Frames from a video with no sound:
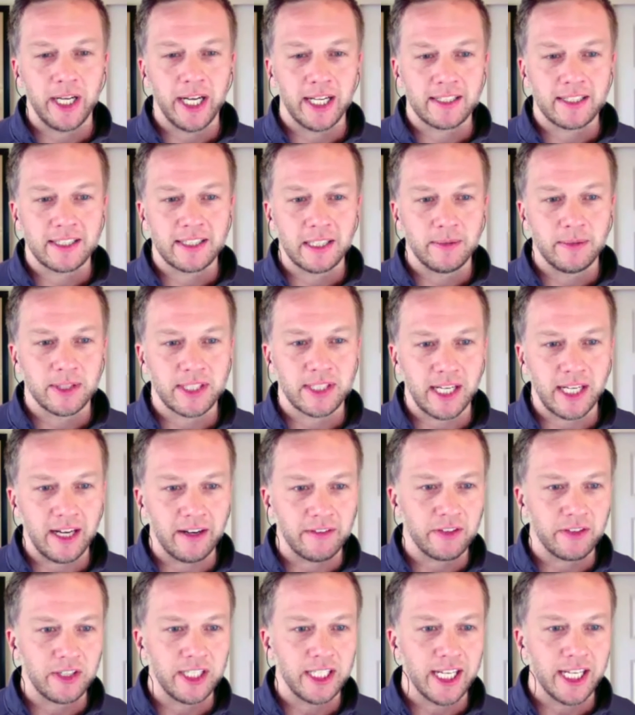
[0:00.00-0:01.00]
ask almost
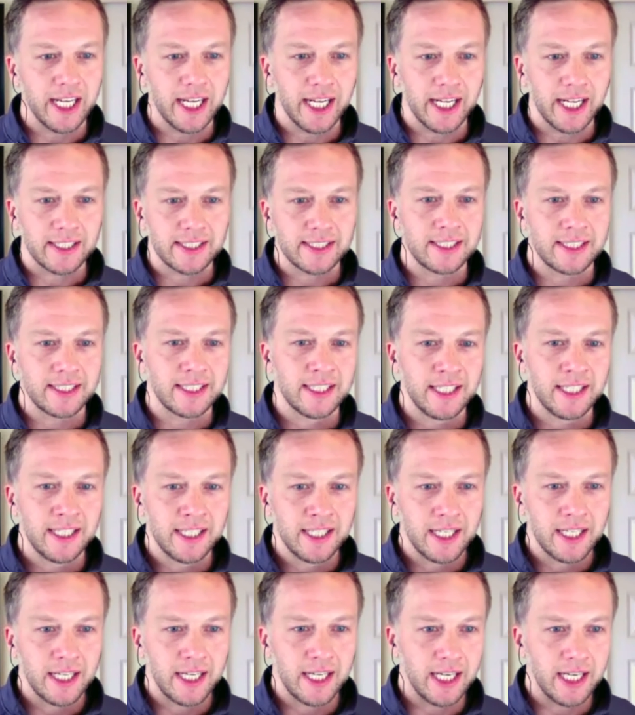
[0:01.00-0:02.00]
every guest,
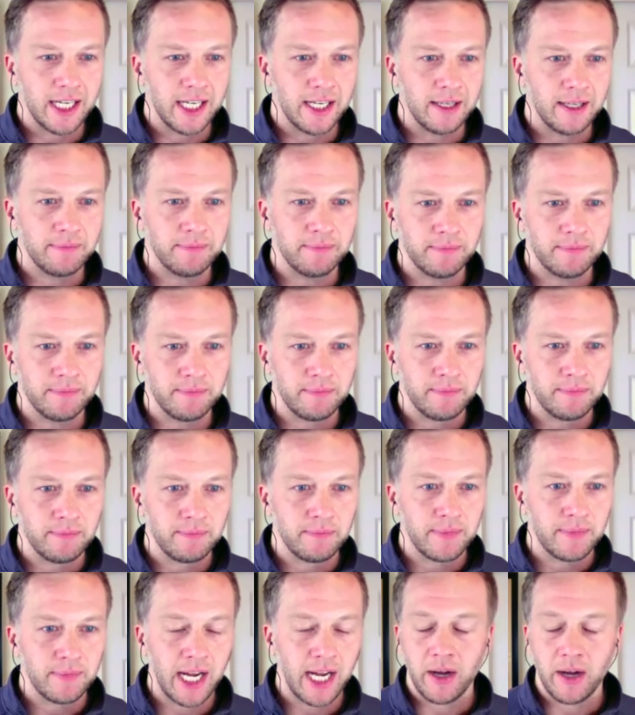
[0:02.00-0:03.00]
how
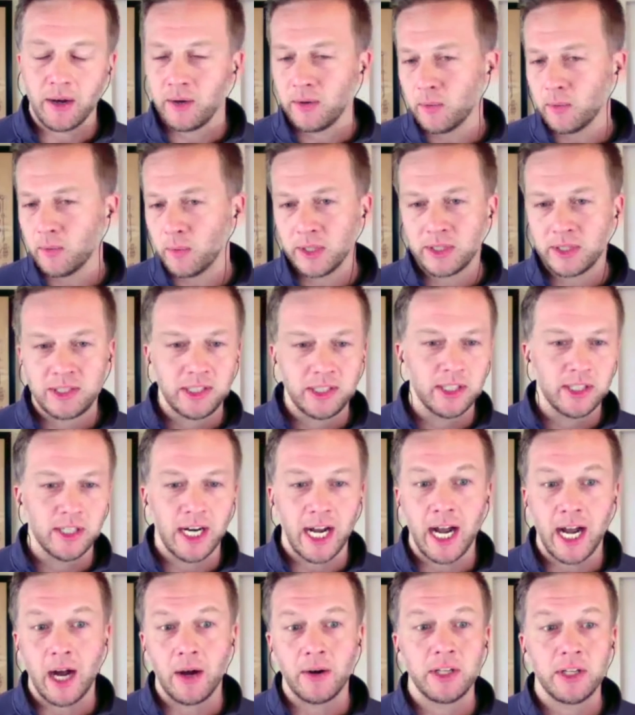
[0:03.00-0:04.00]

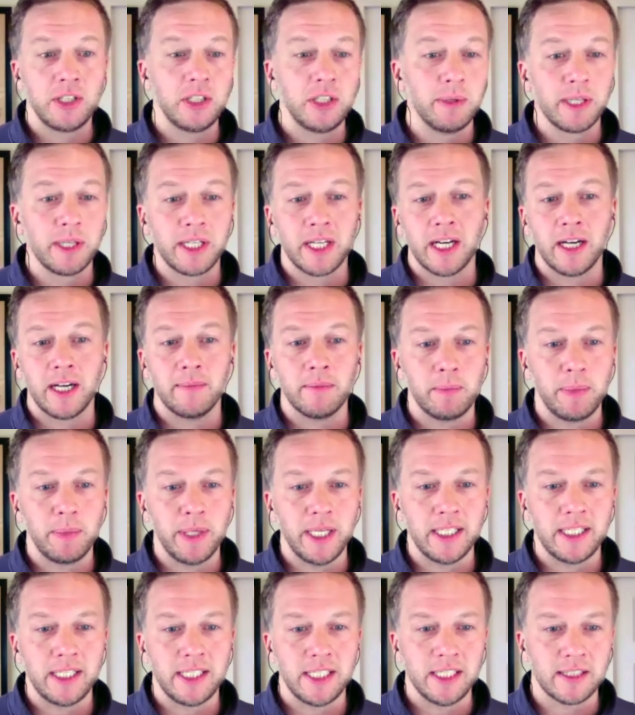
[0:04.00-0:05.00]
did you become a
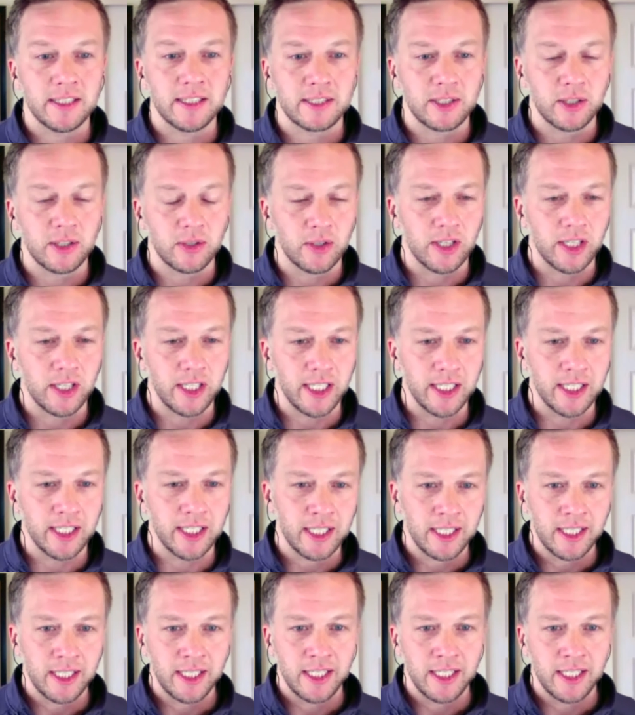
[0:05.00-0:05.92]
PT story?